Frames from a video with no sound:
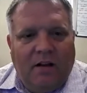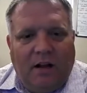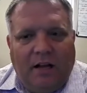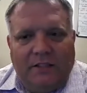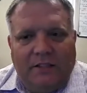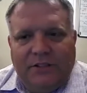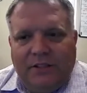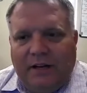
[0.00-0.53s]
I
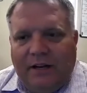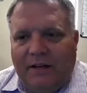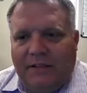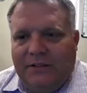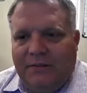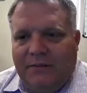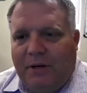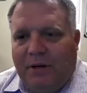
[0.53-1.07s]
should
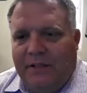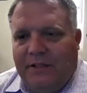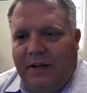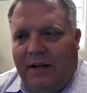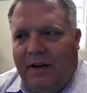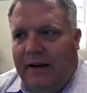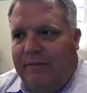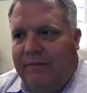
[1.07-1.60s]
probably
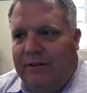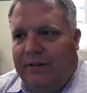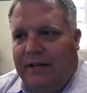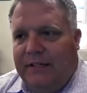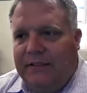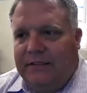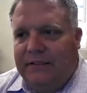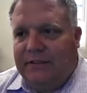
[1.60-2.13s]
not
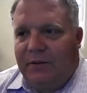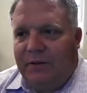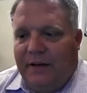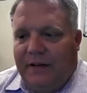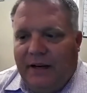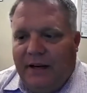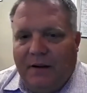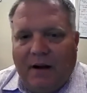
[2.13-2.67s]
advertise this
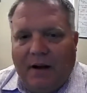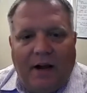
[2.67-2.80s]
quite yet.